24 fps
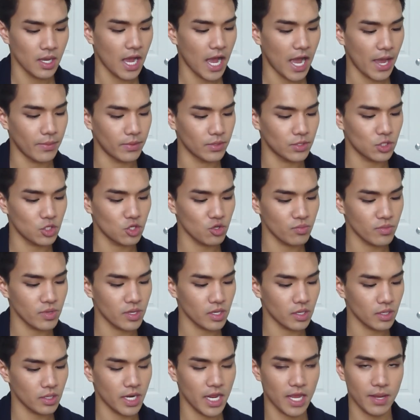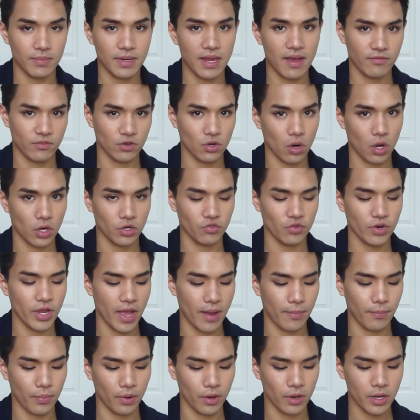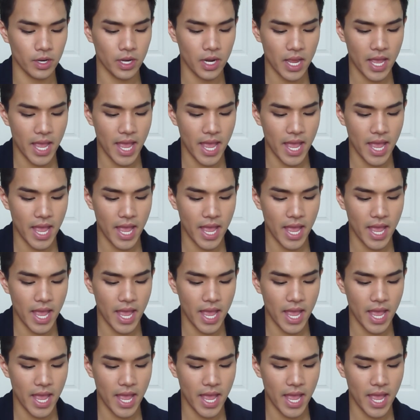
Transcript: I'm assuming, named after Audrey Hepburn,